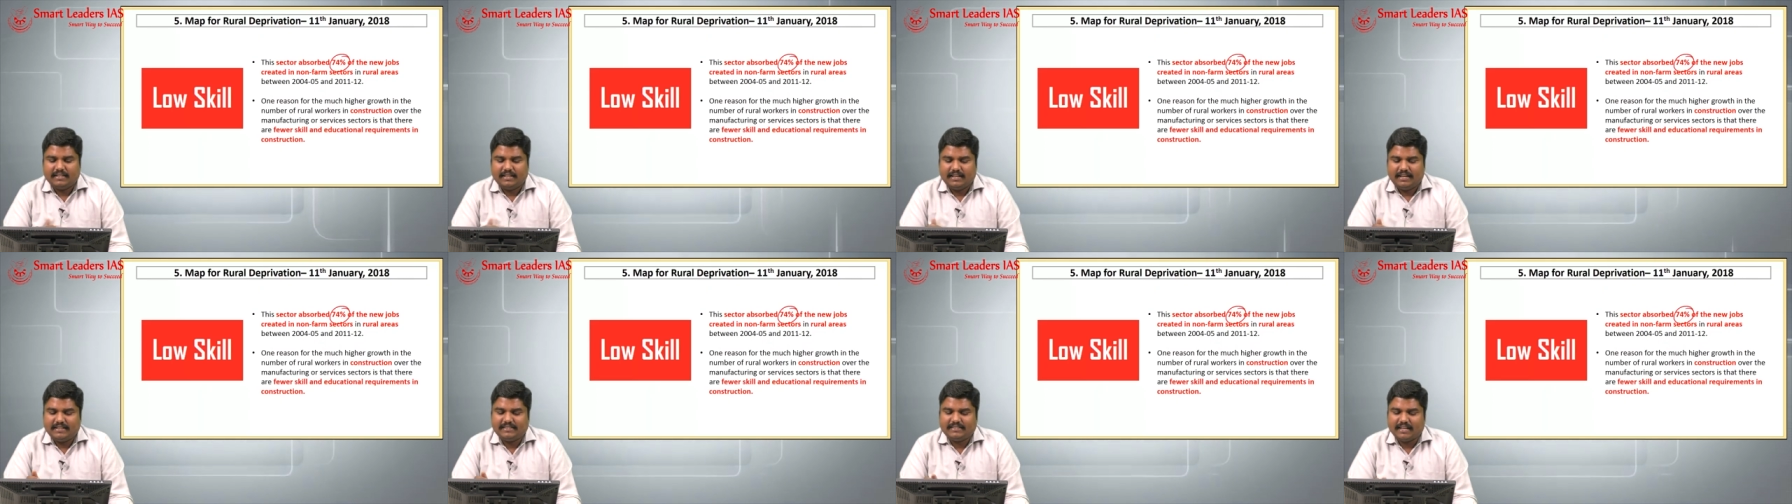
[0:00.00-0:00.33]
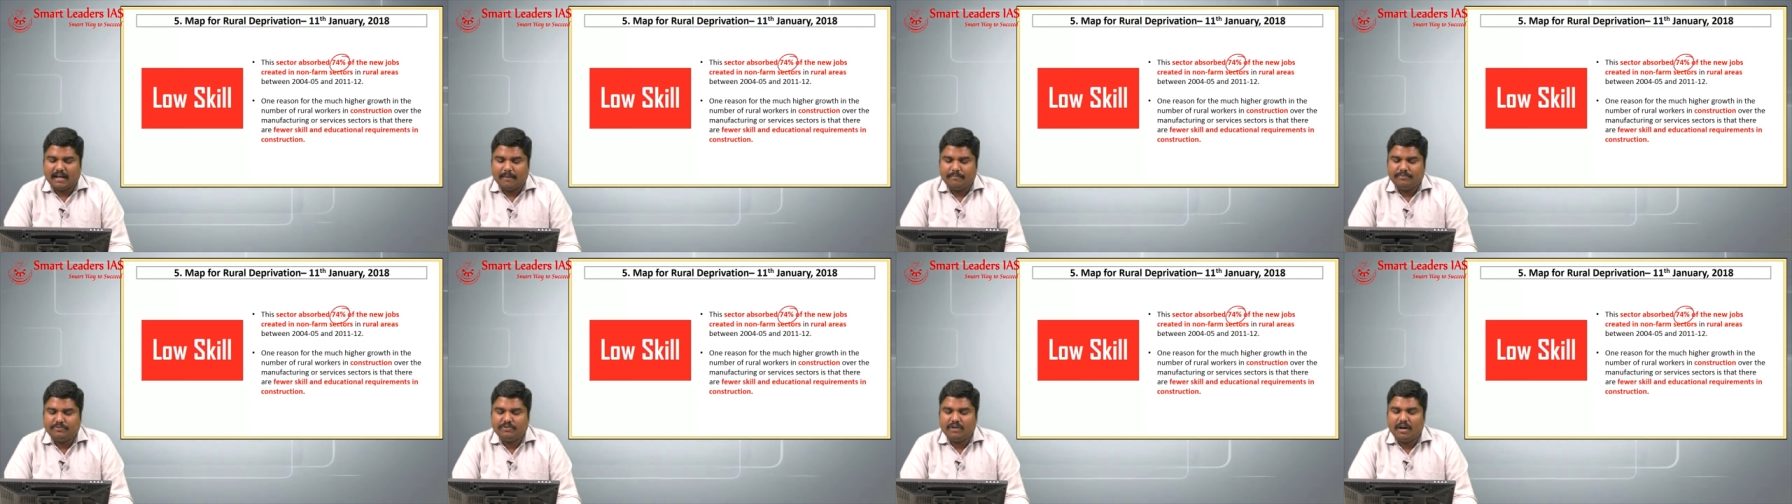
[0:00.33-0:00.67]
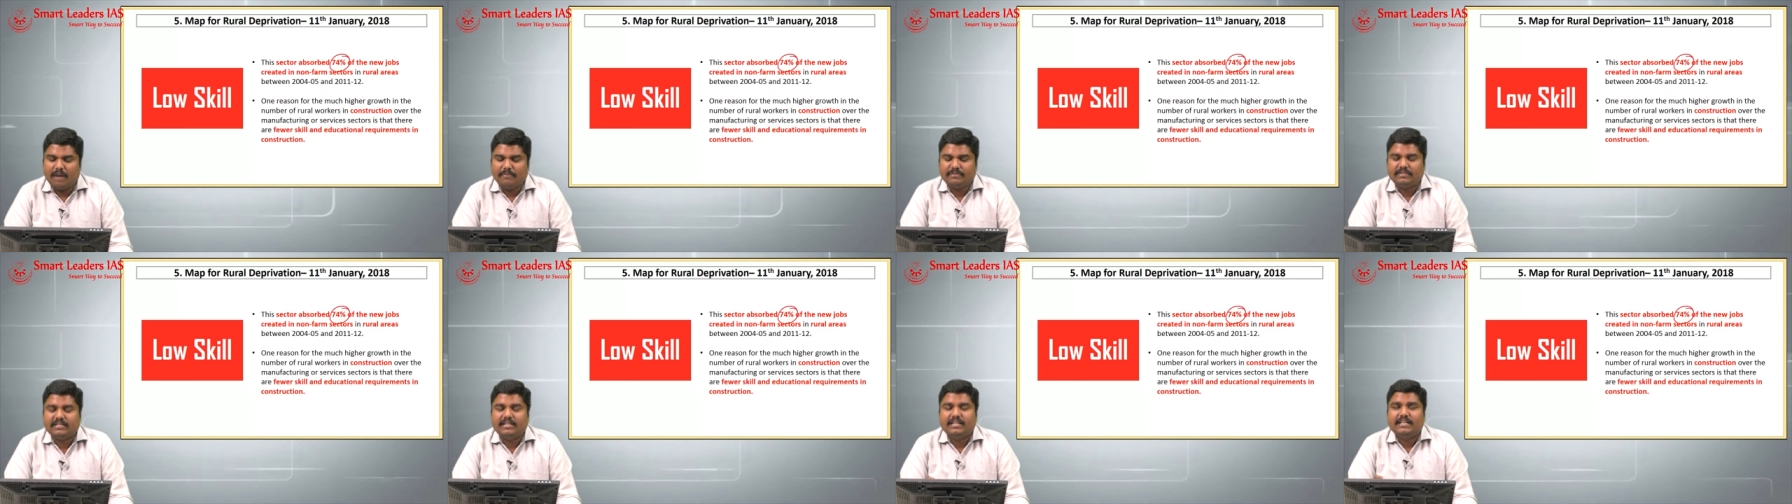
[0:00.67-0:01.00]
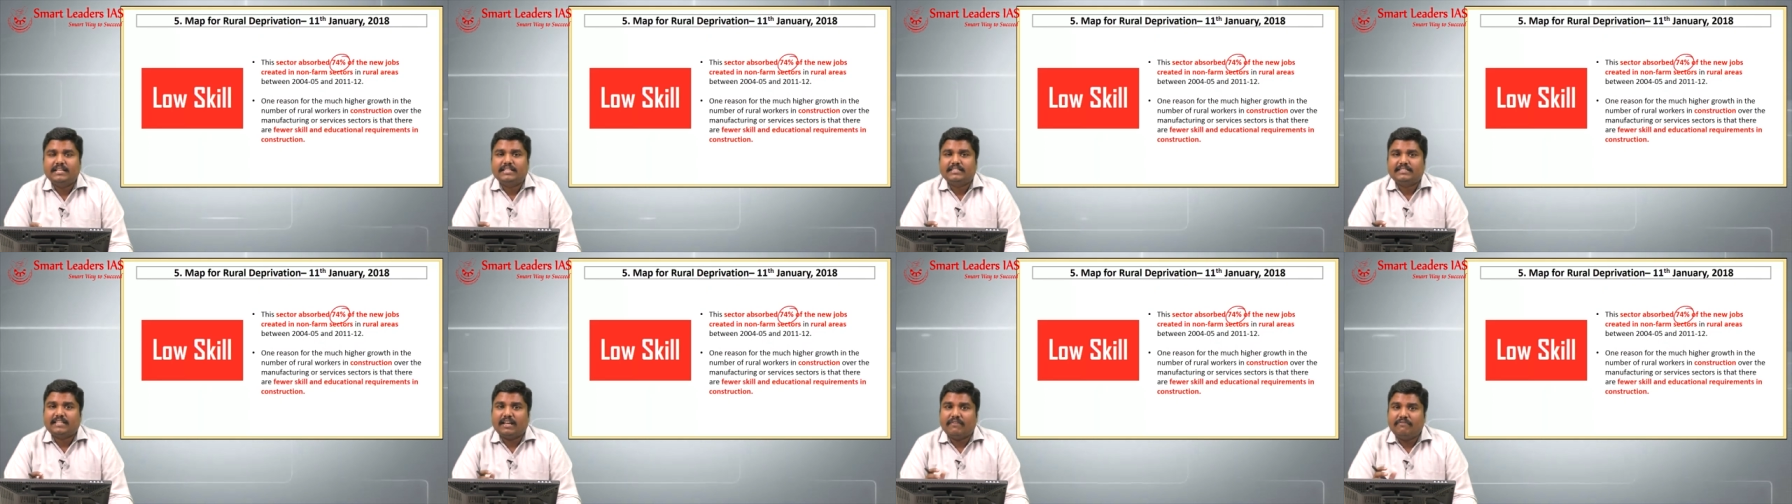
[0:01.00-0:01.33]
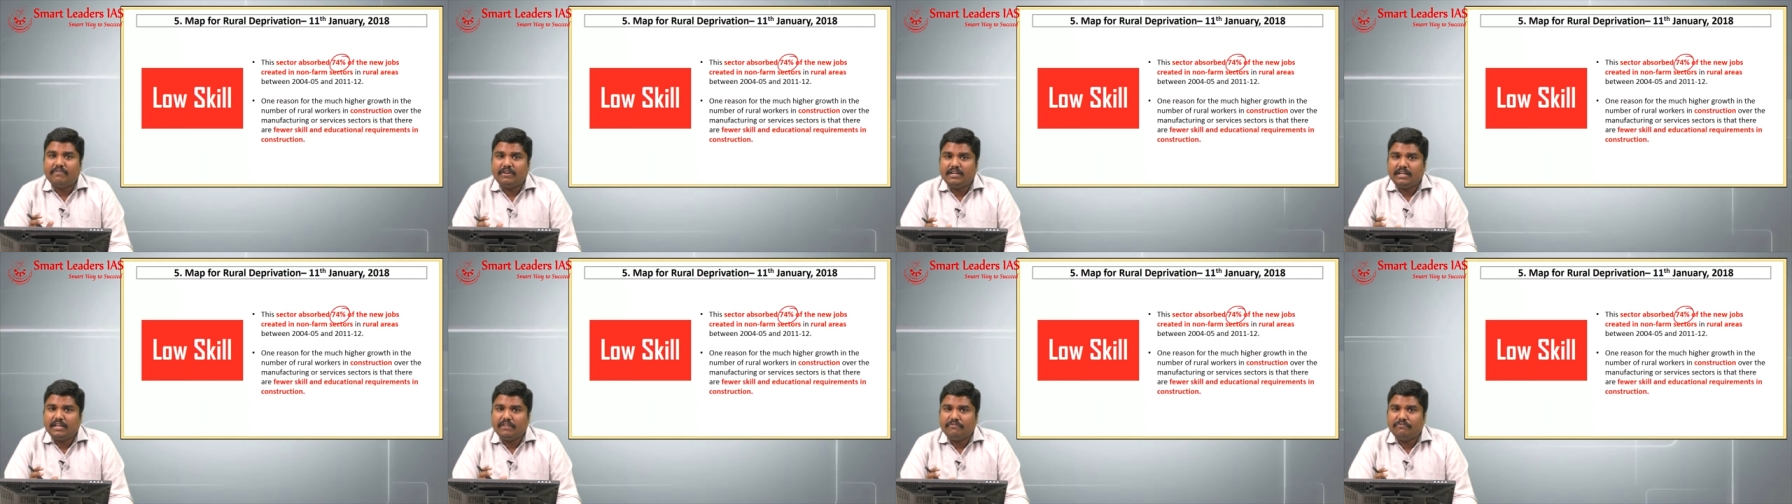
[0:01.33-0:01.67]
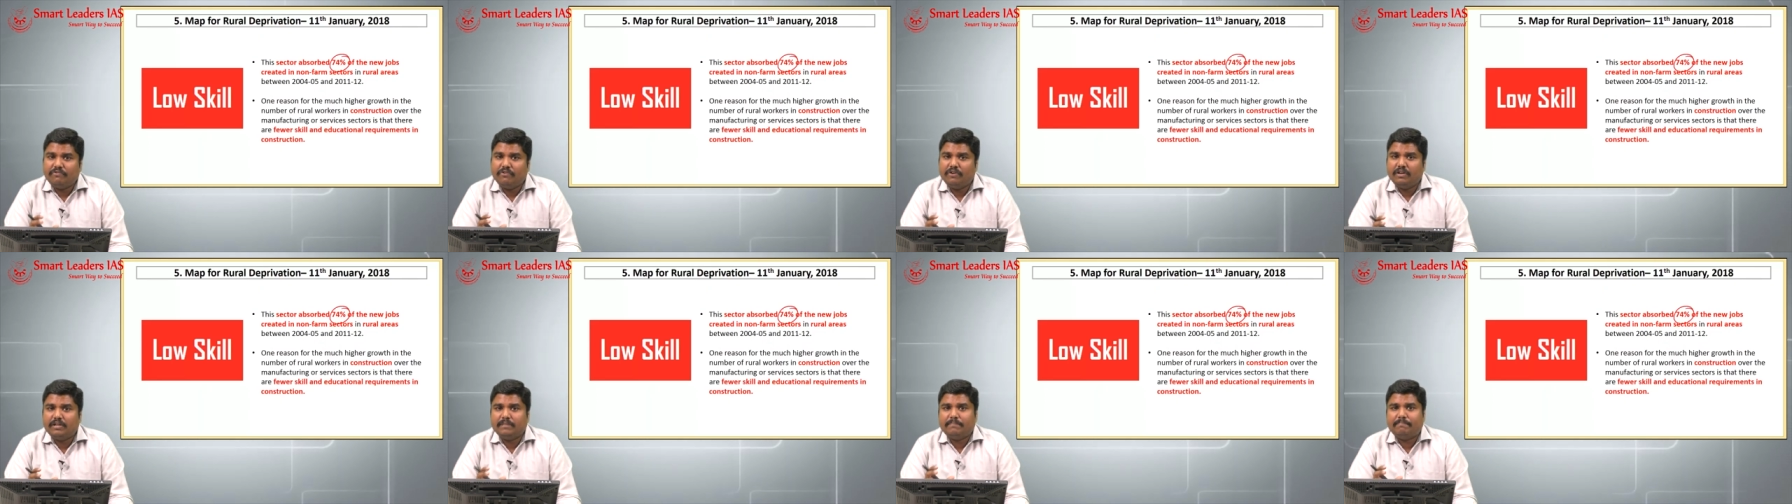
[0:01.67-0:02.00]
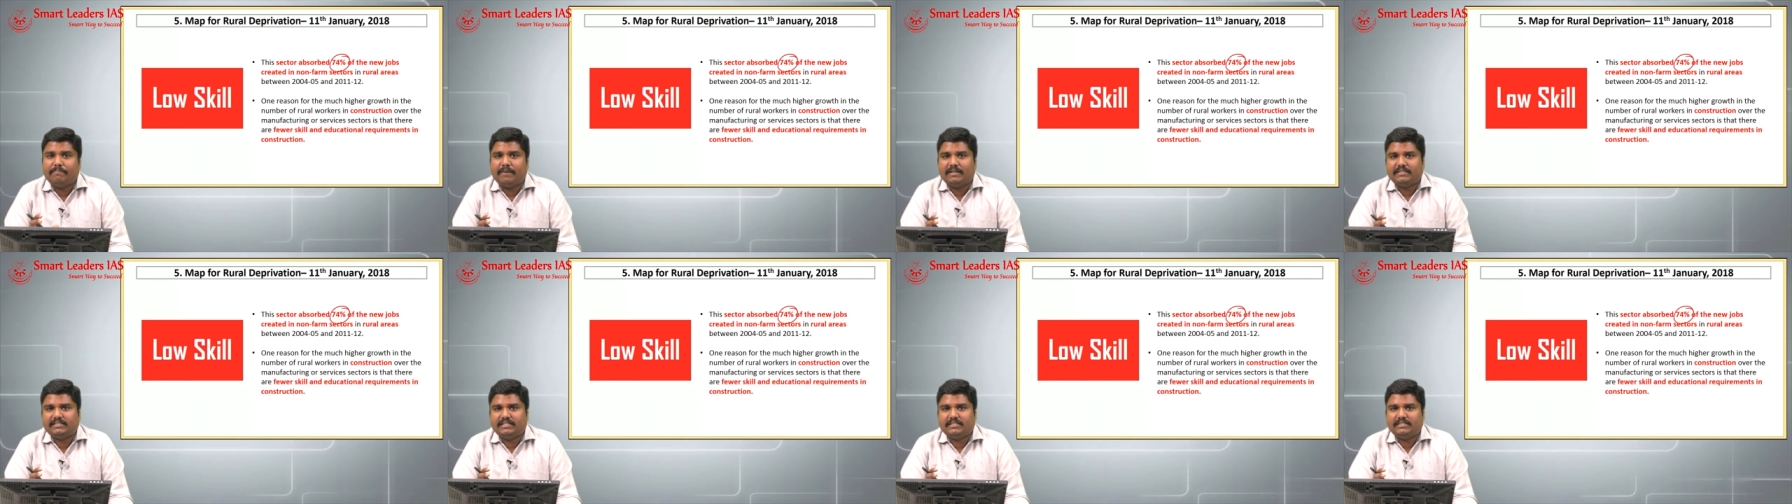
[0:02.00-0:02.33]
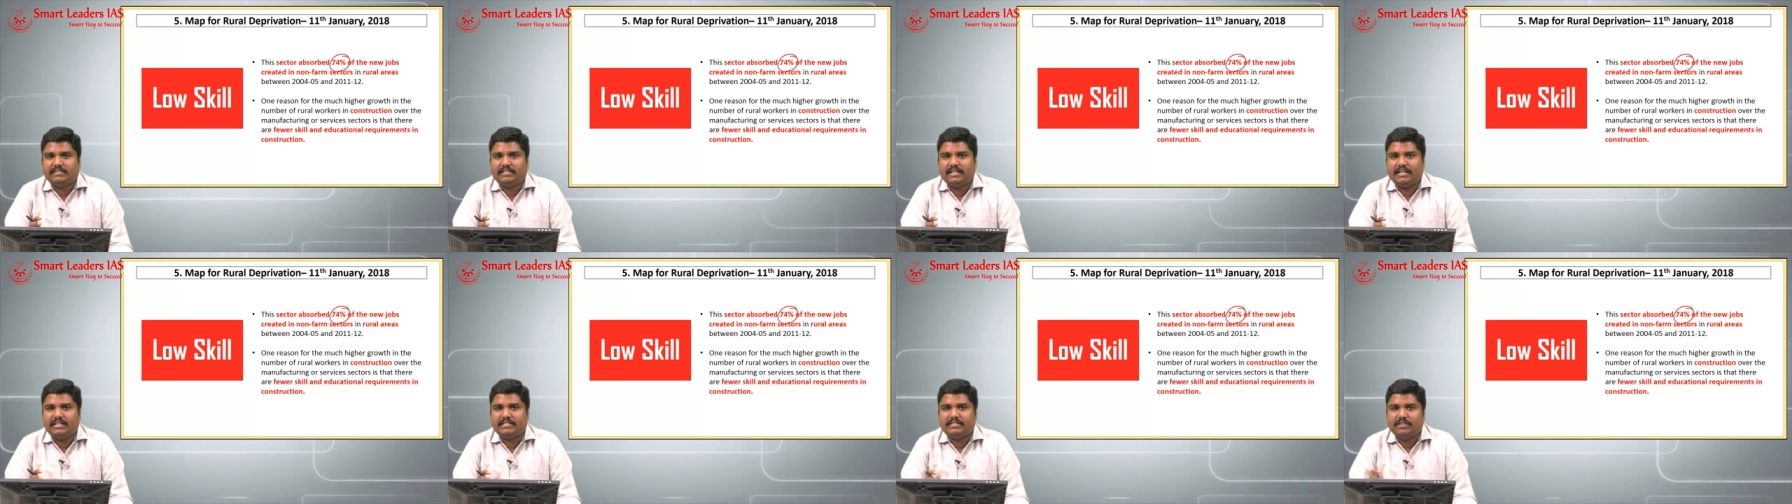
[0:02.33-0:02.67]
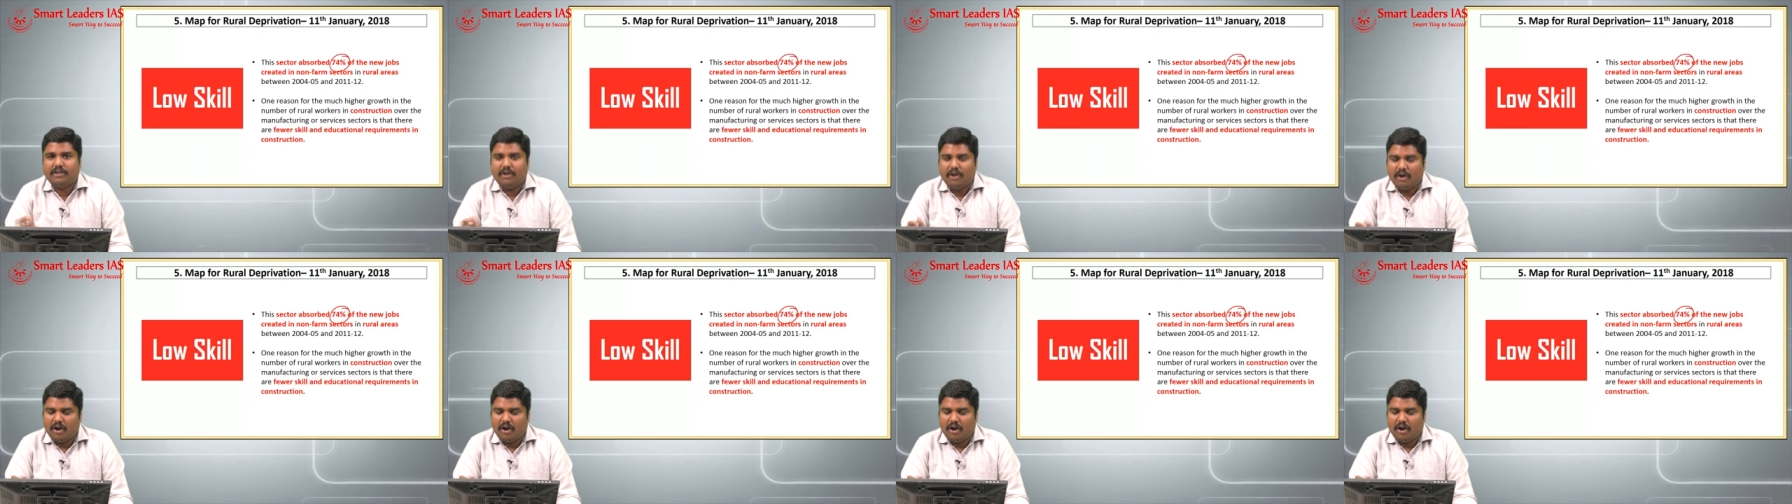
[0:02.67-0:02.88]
it absorbs 74 percentage